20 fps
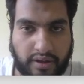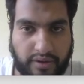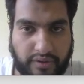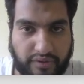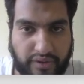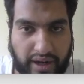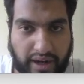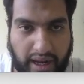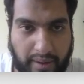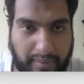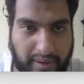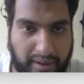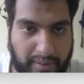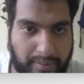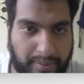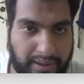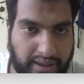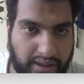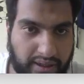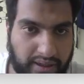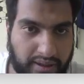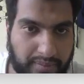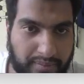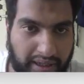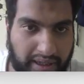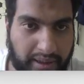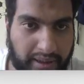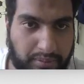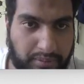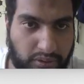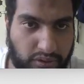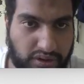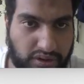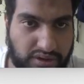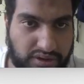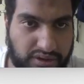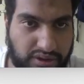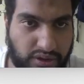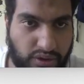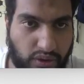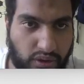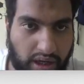When I'm at B, my input is 0,